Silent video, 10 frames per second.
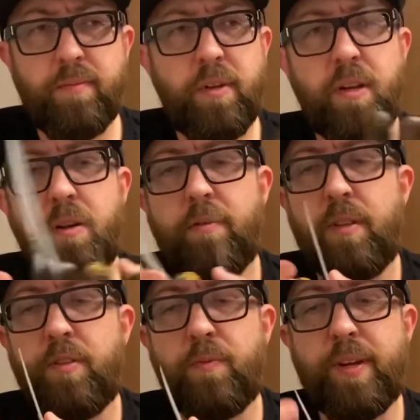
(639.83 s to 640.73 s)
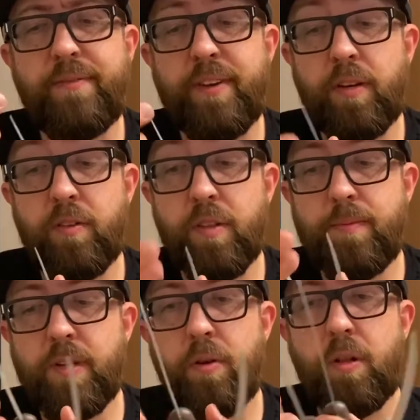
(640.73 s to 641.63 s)
you know, this ring finger slips
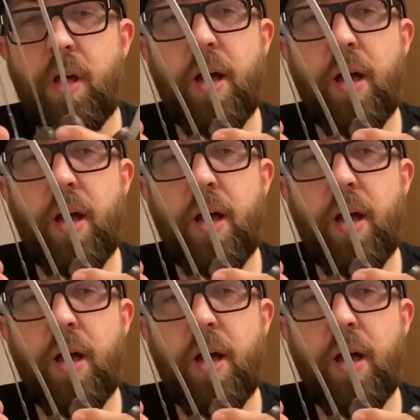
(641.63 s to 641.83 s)
out a lot.